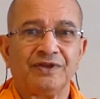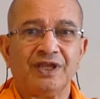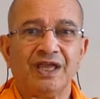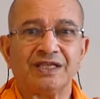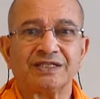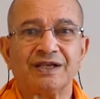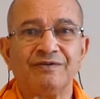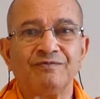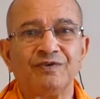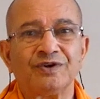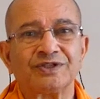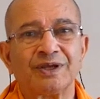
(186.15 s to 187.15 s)
He has come
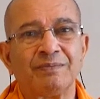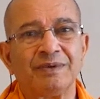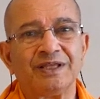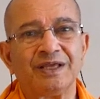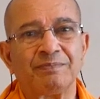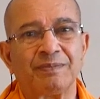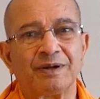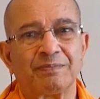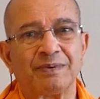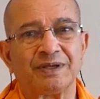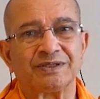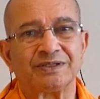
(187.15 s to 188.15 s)
for some other
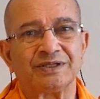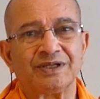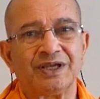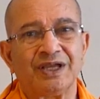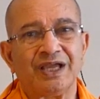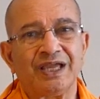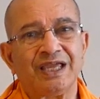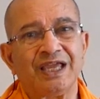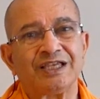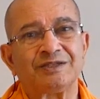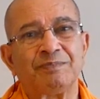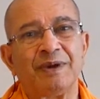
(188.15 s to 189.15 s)
purpose. He
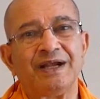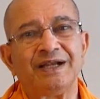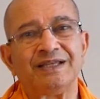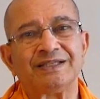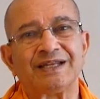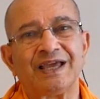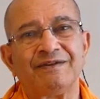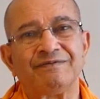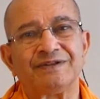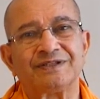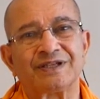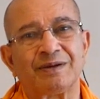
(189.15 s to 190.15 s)
has spent his life
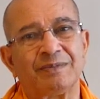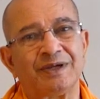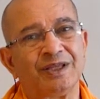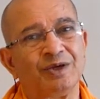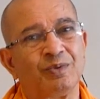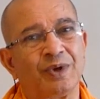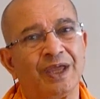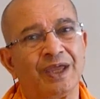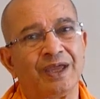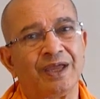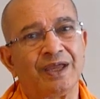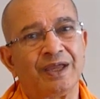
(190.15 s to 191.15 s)
in some other way.
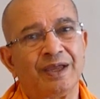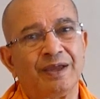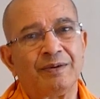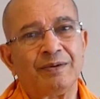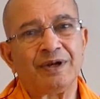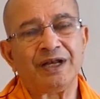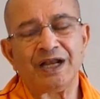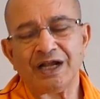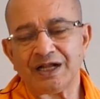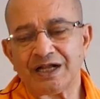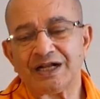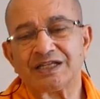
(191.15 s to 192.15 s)

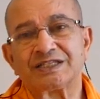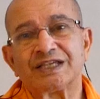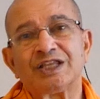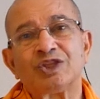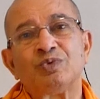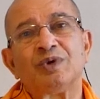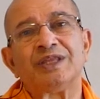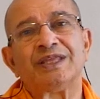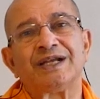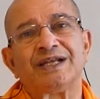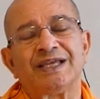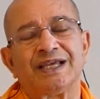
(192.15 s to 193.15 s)
Little sattva
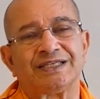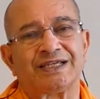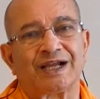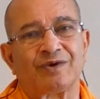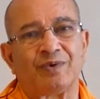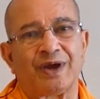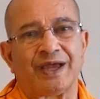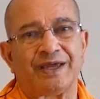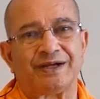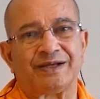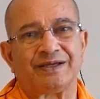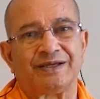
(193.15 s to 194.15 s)
that he has
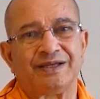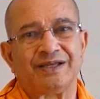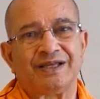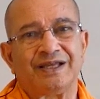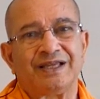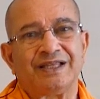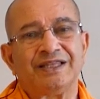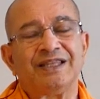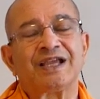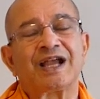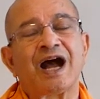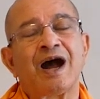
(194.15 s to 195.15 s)
acquired,
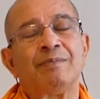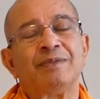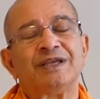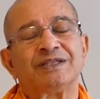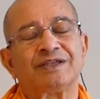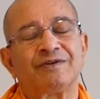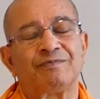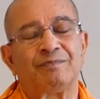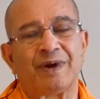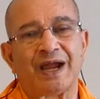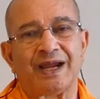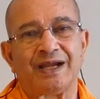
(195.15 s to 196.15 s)
the calmness of
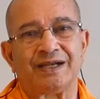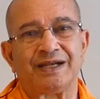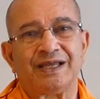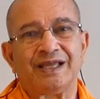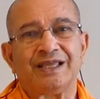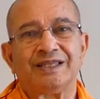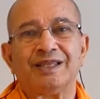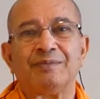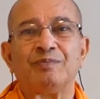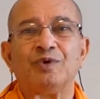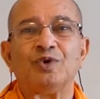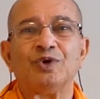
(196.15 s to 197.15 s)
mind, the
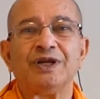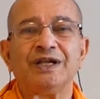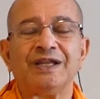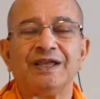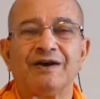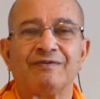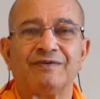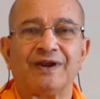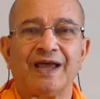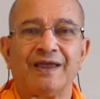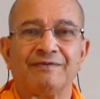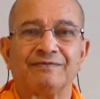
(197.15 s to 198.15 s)
purity of
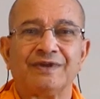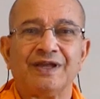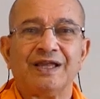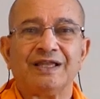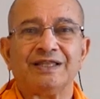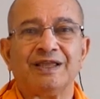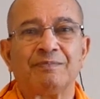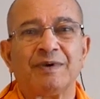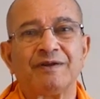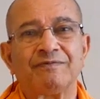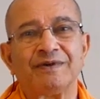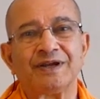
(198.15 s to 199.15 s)
life, the
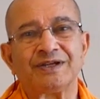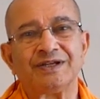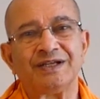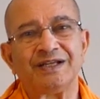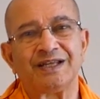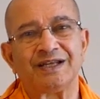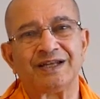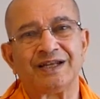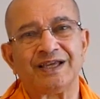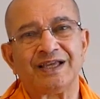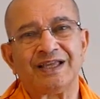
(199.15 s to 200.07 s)
perfection in